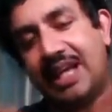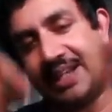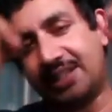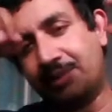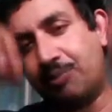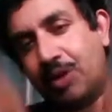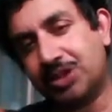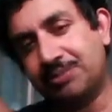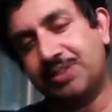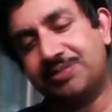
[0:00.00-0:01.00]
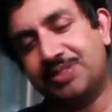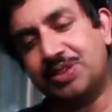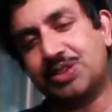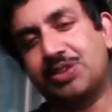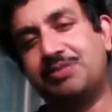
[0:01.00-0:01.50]
and at the bottom of
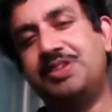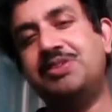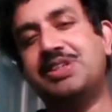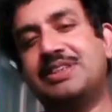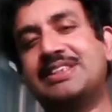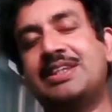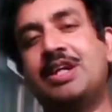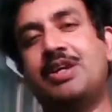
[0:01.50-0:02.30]
those confusions,